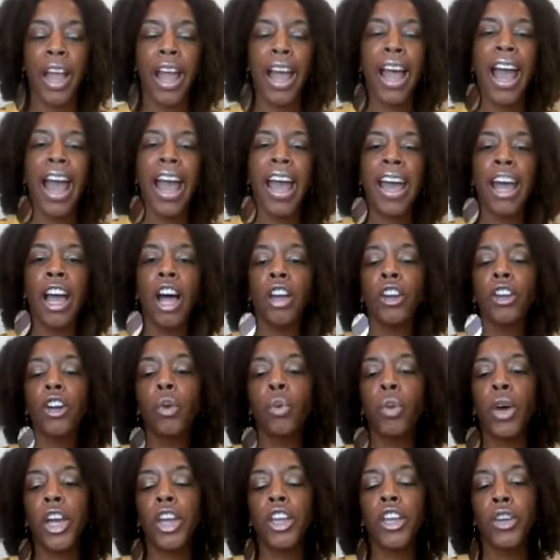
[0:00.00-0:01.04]
handle
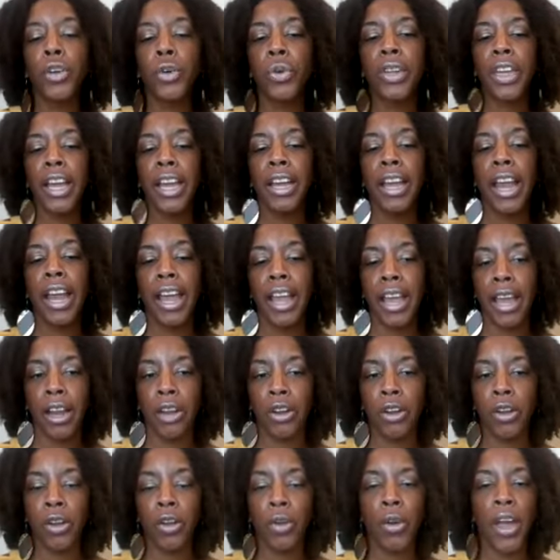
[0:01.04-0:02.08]
what you can
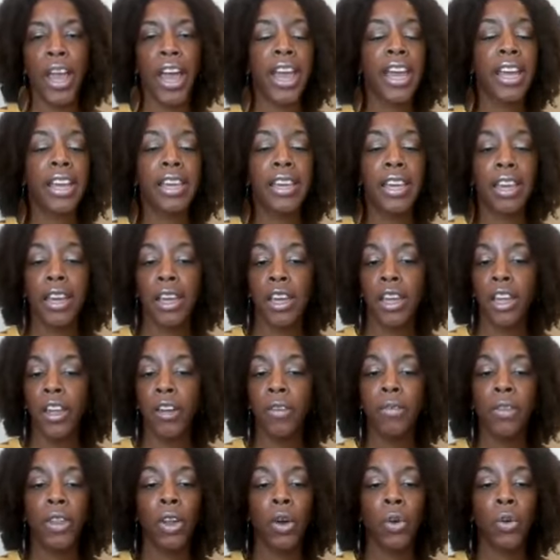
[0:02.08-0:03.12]
handle and give
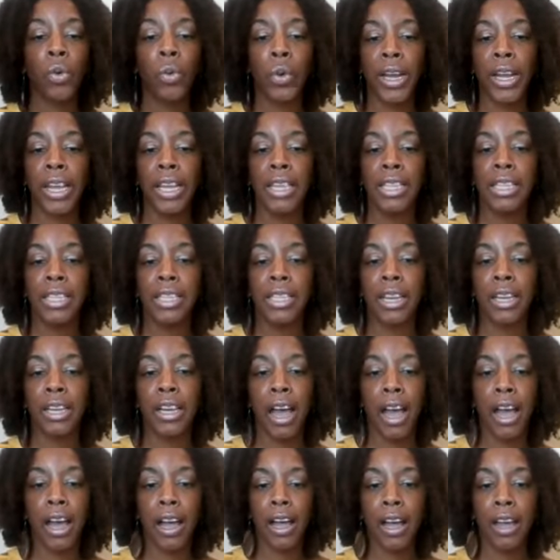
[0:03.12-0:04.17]
the rest to
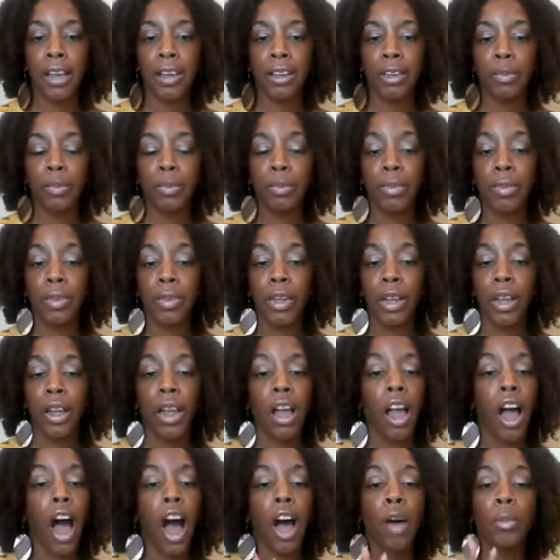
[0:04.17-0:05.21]
God.
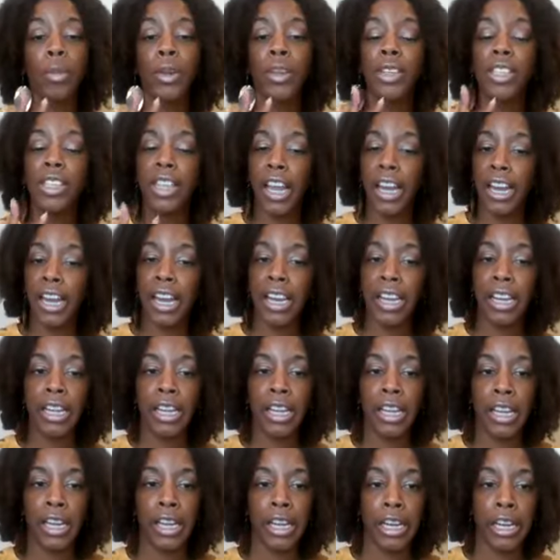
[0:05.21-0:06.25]
I'm going to say that
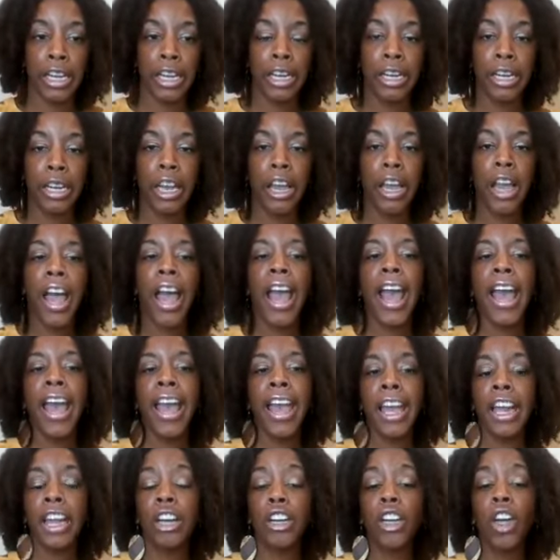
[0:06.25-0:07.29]
again.
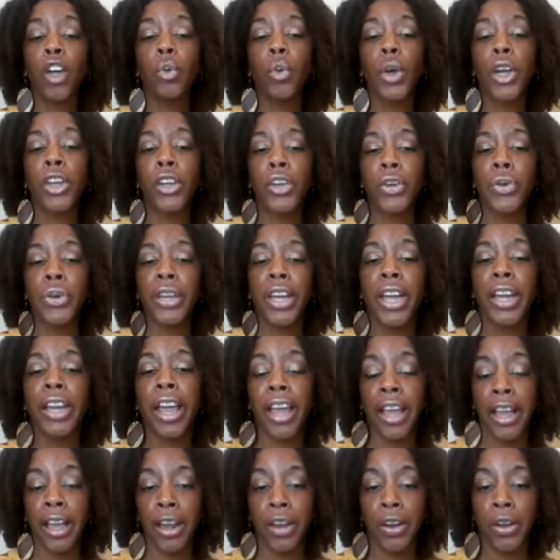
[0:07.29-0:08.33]
Handle what you can
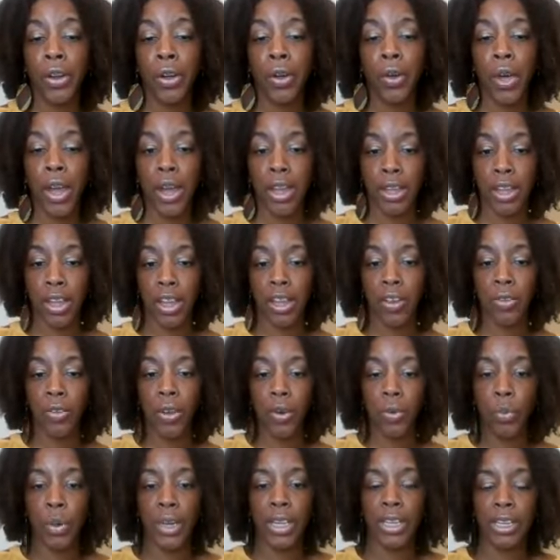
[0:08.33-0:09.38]
handle and give the
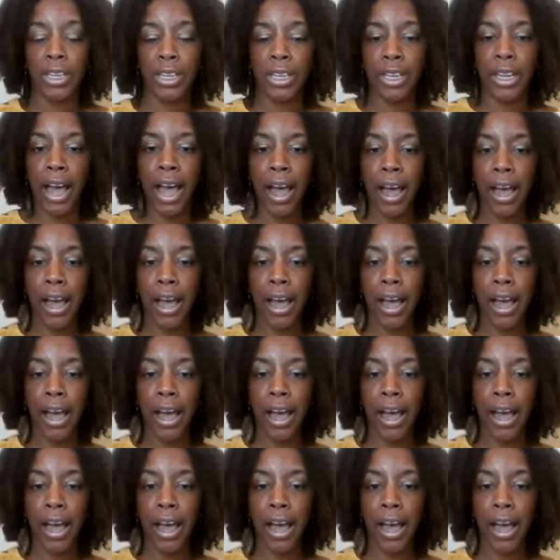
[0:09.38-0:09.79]
rest to God.